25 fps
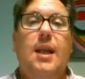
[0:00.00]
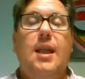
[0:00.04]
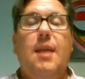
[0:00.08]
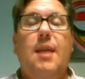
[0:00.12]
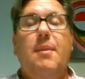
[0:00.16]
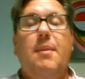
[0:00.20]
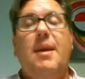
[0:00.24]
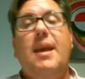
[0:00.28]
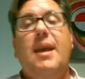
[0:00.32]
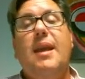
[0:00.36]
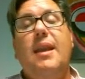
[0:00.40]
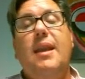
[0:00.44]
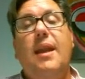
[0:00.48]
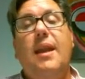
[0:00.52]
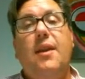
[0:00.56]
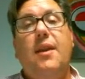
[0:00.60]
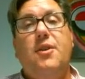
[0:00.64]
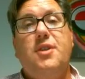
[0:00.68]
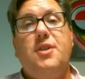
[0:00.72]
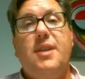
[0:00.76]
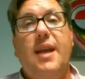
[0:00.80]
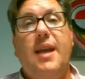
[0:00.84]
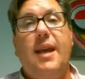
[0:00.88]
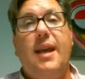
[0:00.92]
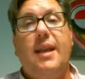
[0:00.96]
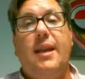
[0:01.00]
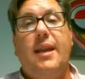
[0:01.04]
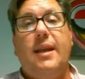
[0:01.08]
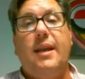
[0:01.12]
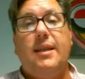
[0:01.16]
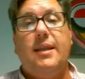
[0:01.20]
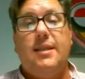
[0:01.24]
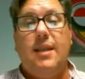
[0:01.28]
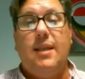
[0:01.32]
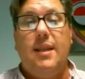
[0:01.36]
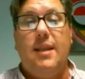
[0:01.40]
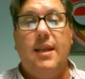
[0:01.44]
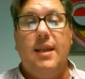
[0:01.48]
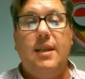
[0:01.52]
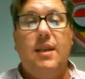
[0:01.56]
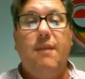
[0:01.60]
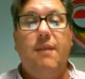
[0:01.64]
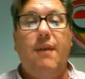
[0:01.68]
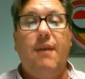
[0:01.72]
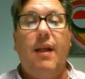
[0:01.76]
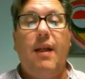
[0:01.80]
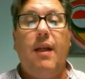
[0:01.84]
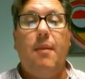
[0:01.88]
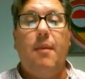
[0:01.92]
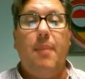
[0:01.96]
let me get an understanding to then
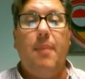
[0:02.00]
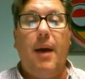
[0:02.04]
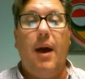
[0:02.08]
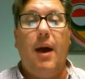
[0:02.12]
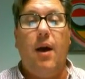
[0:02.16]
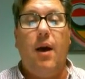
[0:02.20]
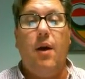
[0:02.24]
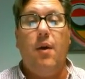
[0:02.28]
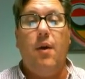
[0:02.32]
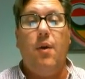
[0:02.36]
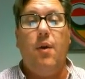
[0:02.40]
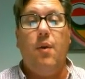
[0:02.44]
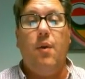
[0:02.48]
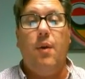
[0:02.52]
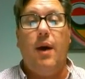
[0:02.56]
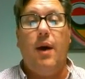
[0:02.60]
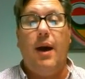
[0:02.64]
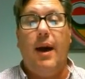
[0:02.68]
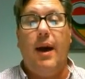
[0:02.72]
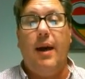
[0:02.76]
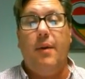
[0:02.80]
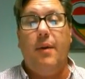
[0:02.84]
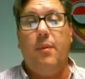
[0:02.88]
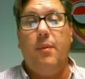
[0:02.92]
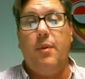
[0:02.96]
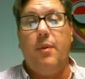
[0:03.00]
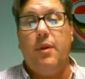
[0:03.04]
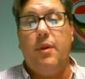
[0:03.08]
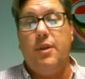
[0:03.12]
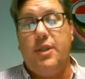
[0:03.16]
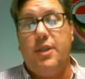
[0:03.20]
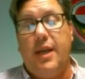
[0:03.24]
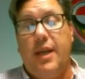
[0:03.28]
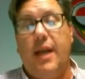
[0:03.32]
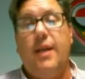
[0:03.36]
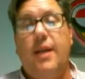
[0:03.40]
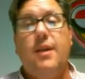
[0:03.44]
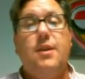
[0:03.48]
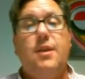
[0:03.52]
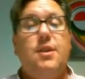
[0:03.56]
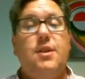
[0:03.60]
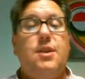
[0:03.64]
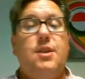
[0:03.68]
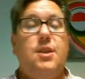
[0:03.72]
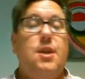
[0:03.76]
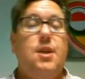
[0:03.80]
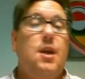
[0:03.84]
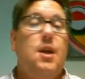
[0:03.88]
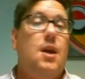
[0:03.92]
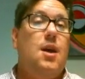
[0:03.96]
develop how I will
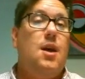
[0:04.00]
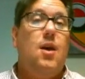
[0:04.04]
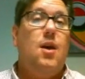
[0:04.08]
challenge